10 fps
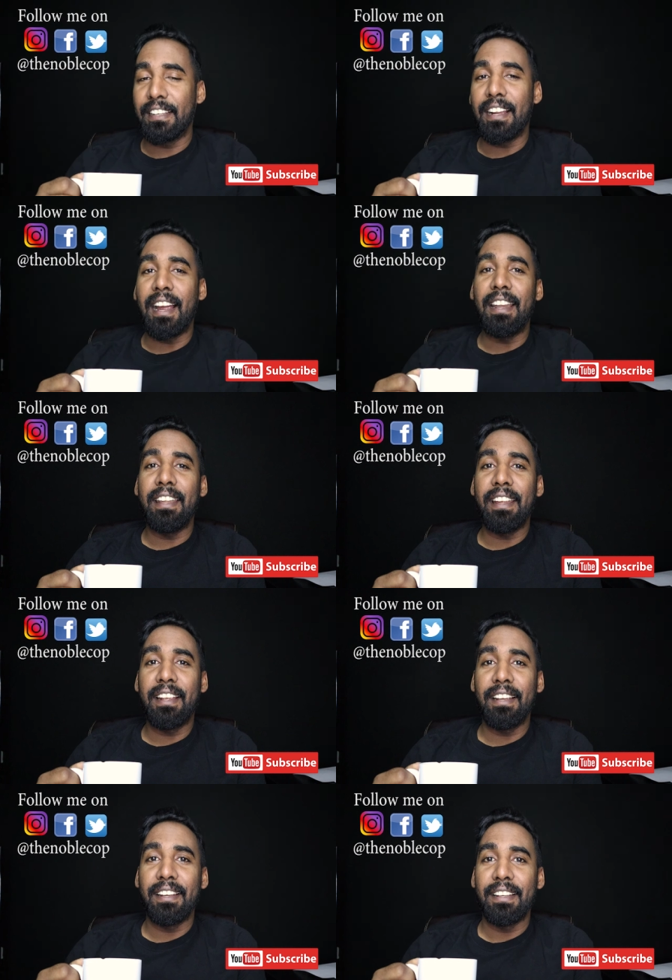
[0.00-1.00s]

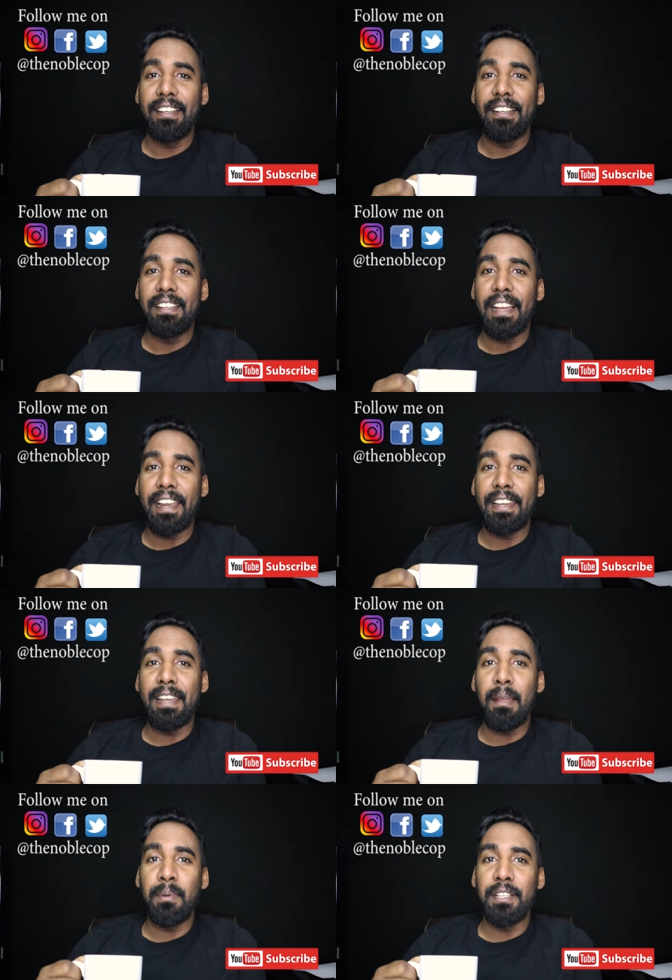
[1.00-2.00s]
garlic and
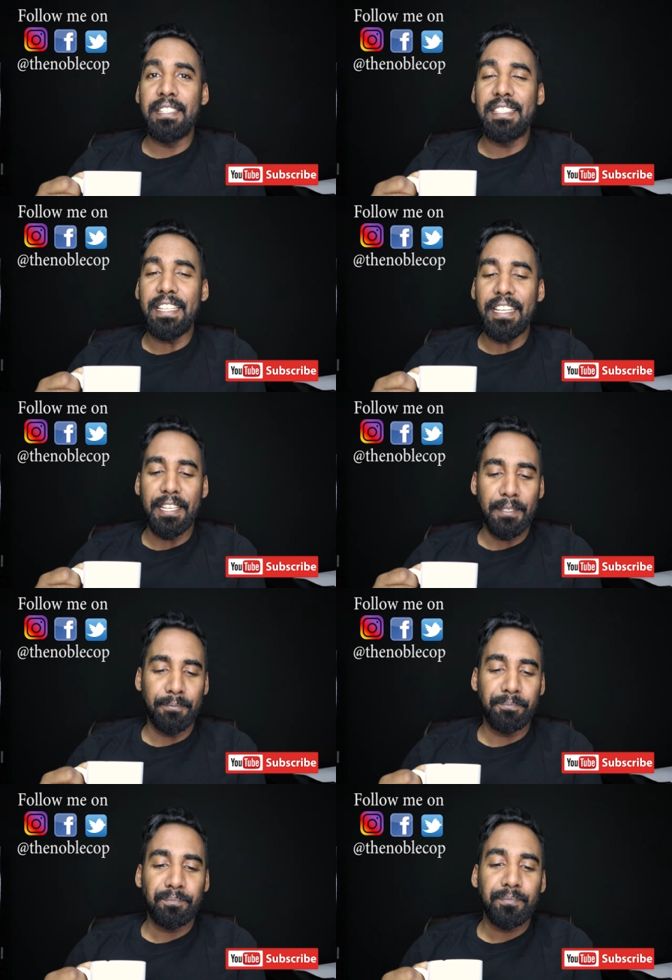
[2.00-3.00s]
lemon tea
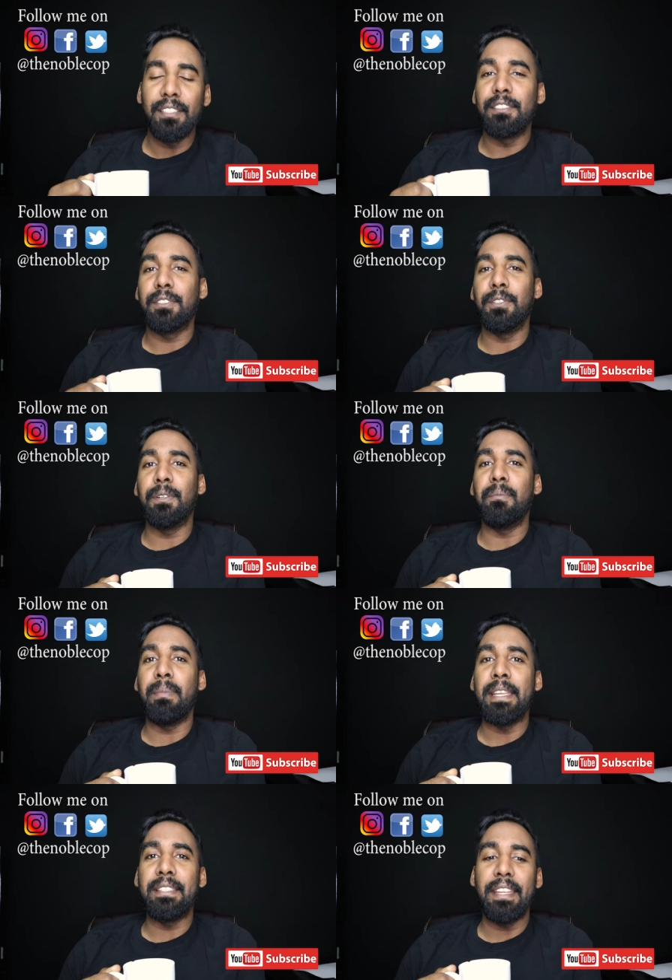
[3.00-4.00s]
to
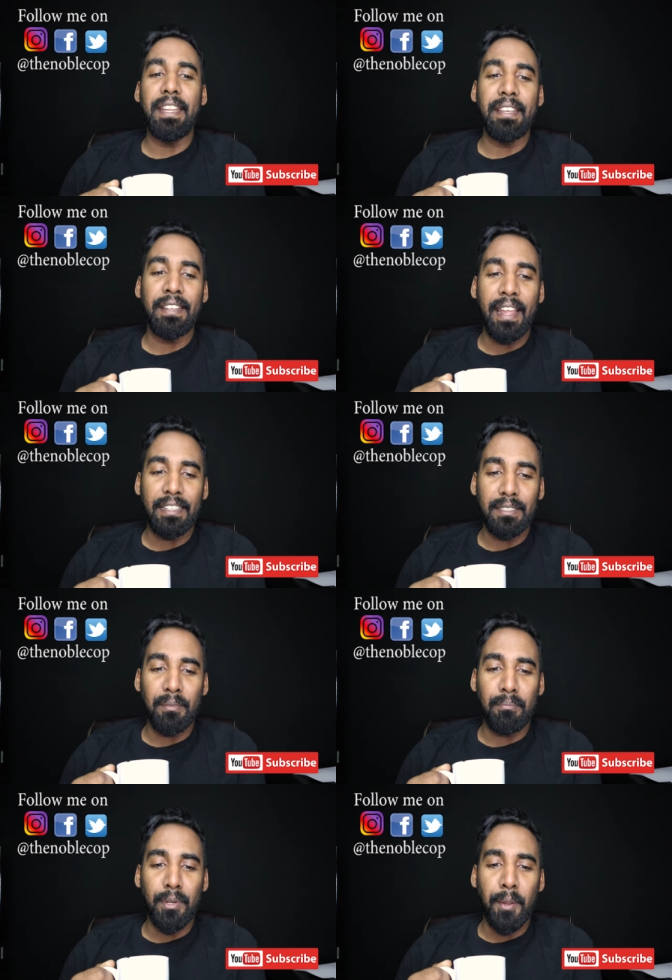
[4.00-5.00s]
maintain that
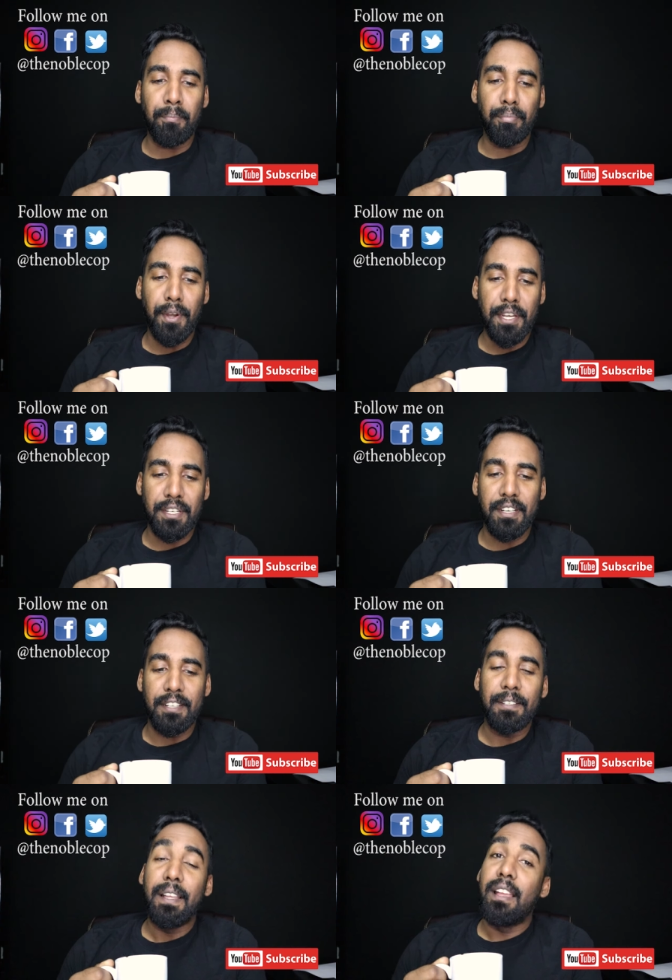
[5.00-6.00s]
blood
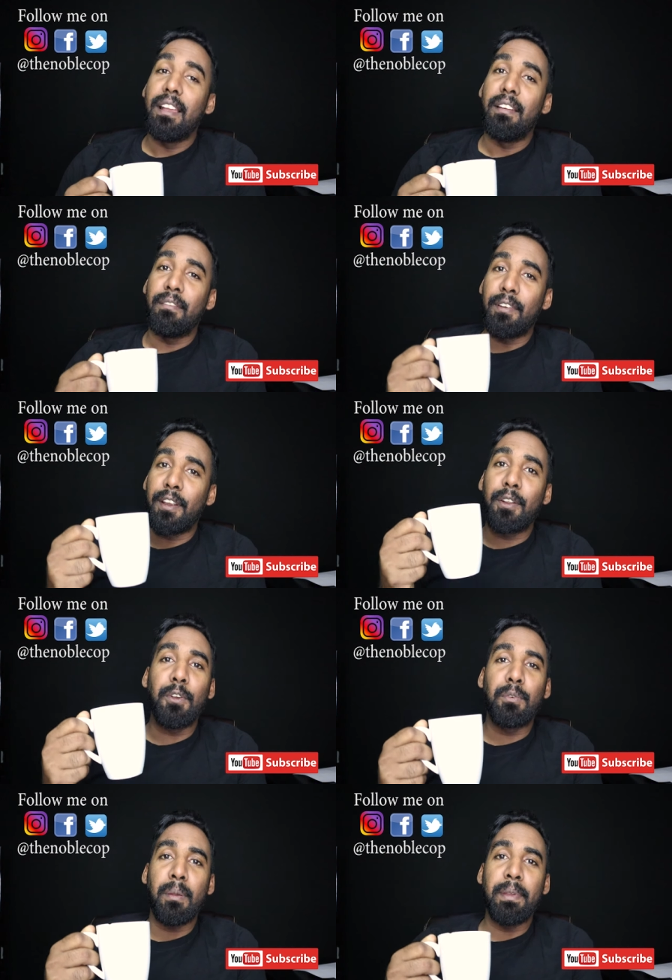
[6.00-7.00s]
pressure. A very
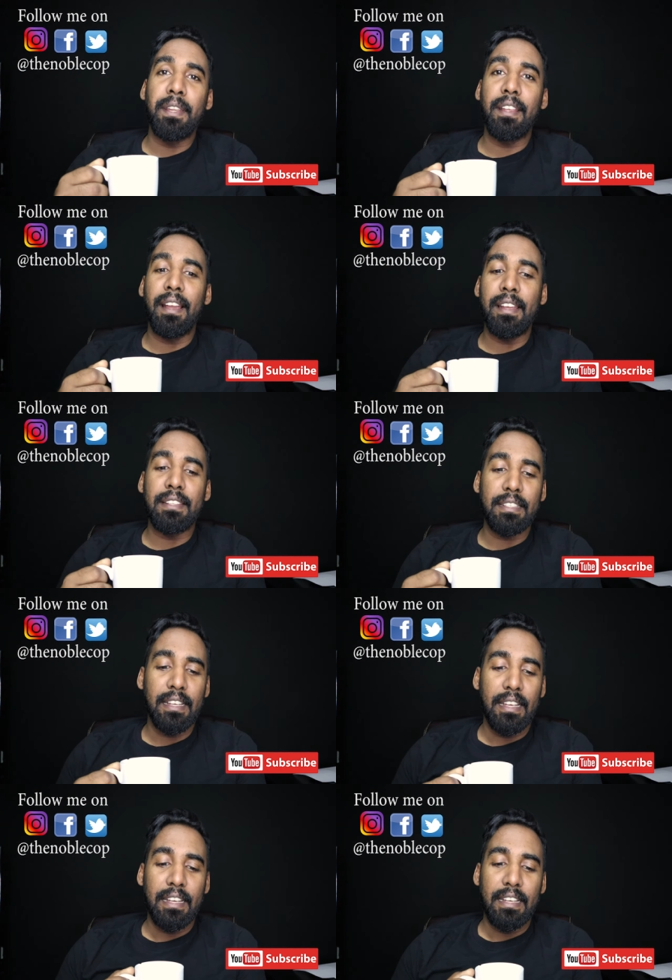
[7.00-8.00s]
good remedy, guys.
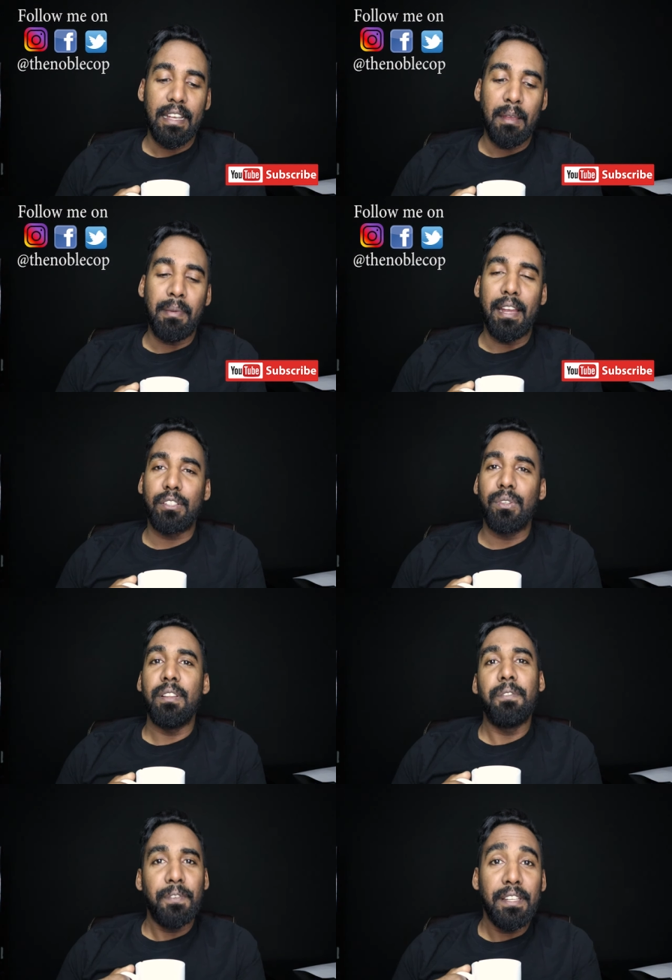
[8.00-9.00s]
I'm
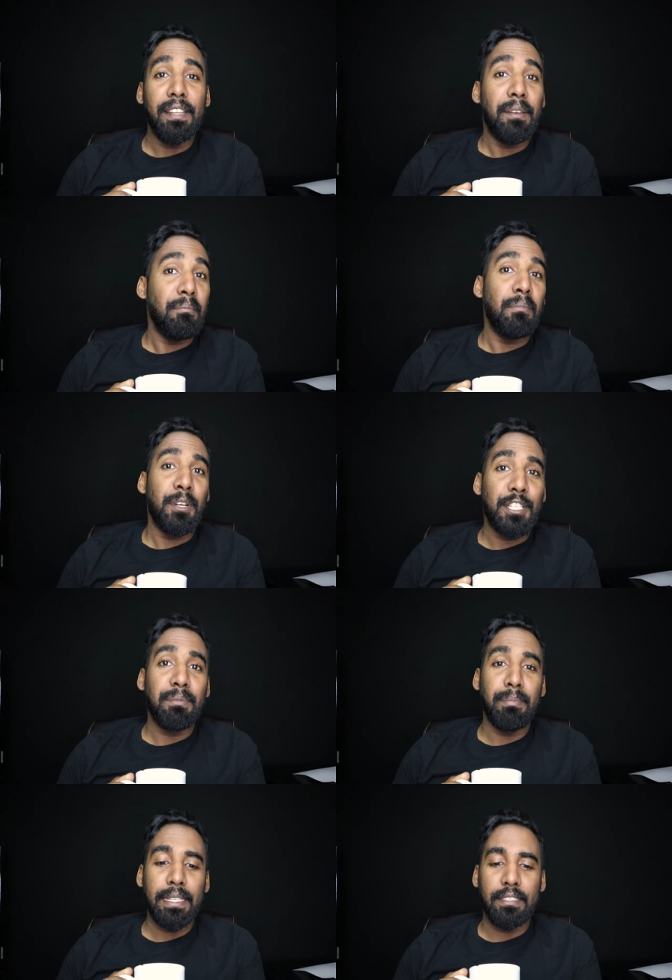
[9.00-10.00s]
actually feeling
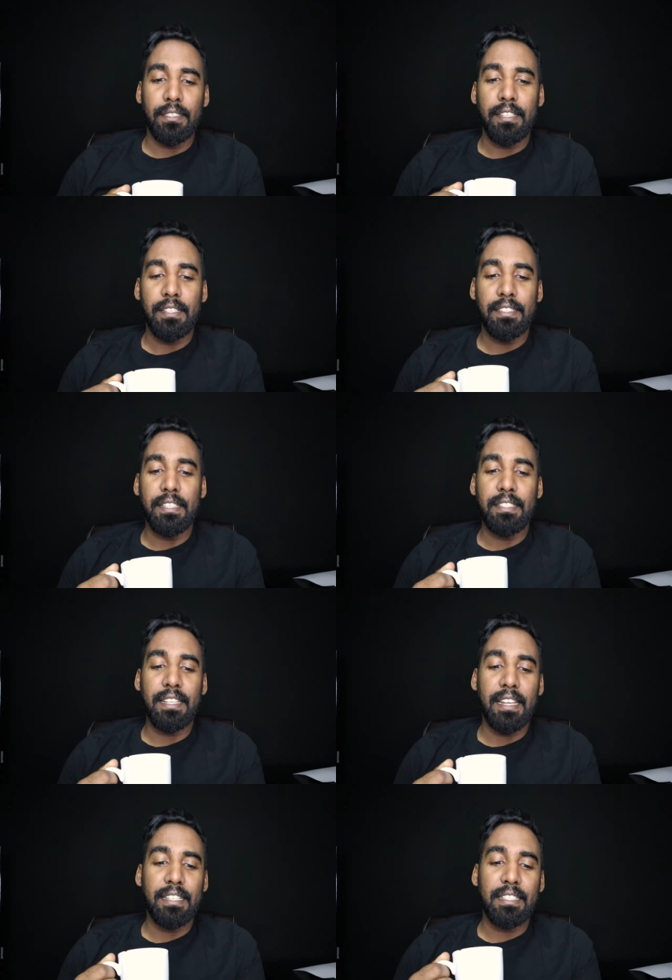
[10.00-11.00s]
much better
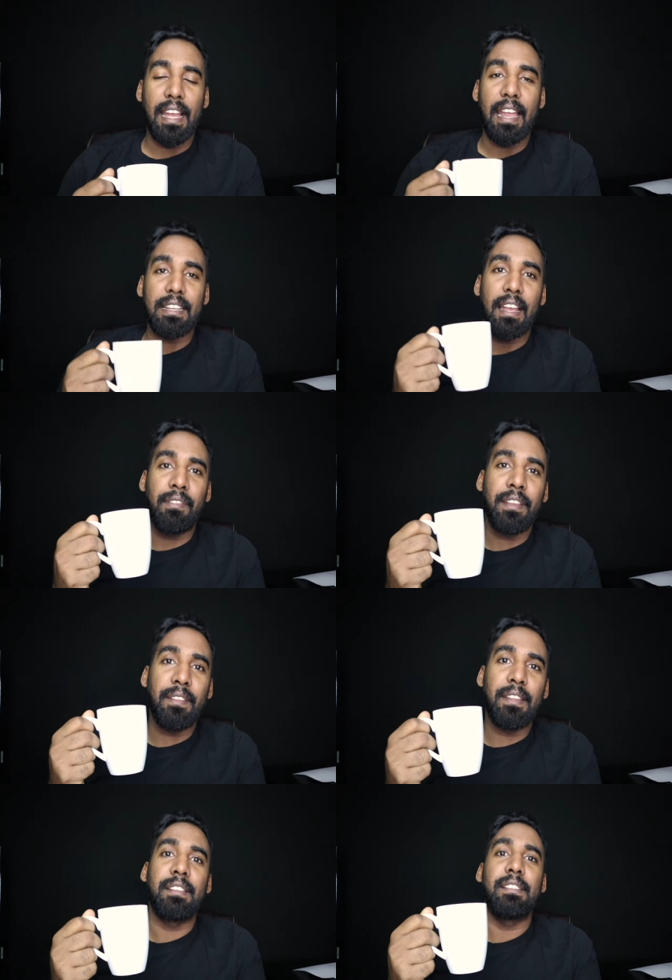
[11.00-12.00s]
since I start
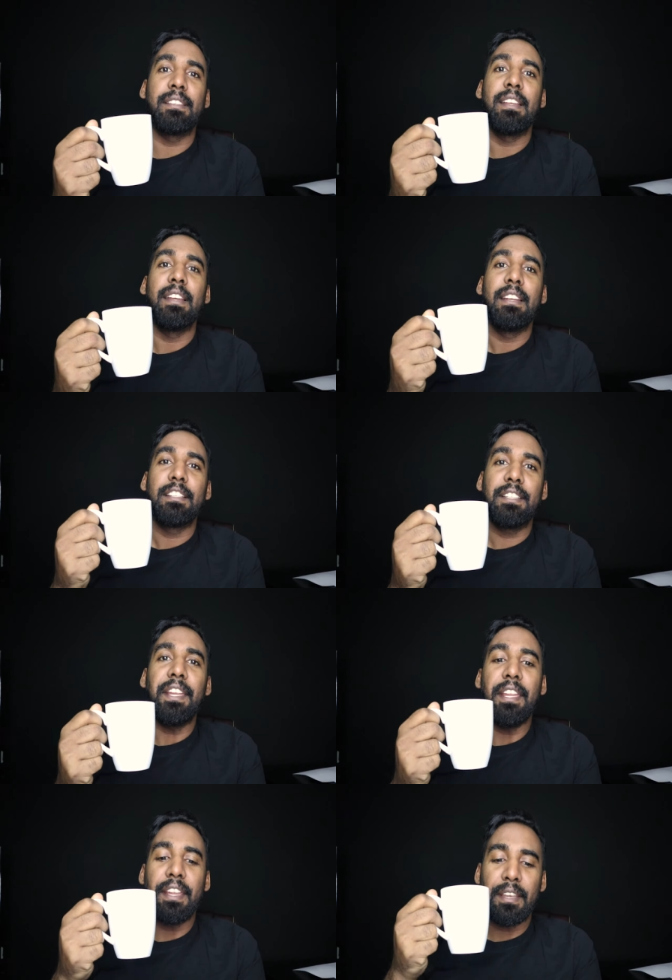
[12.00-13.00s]
having this
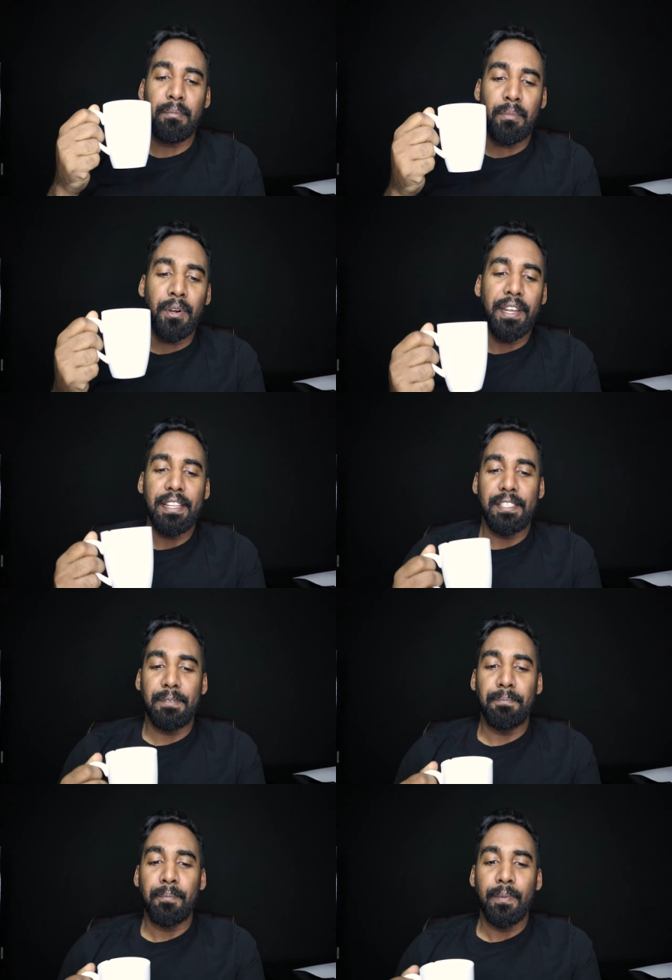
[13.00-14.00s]
tea in the mornings.